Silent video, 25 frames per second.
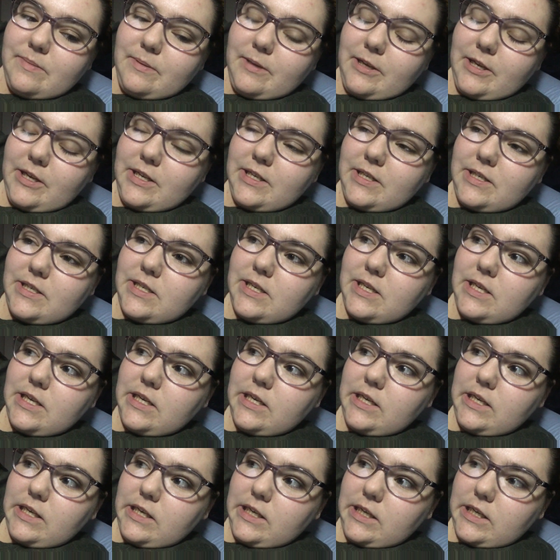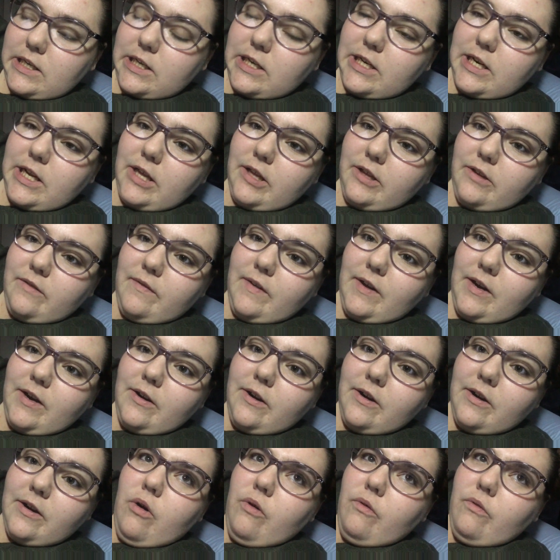place in an
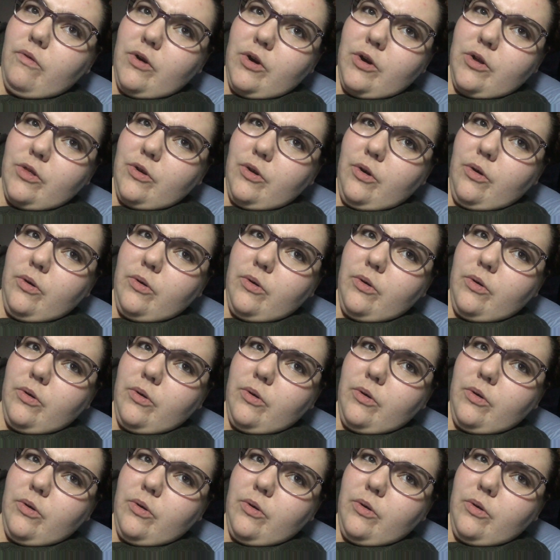elevator over the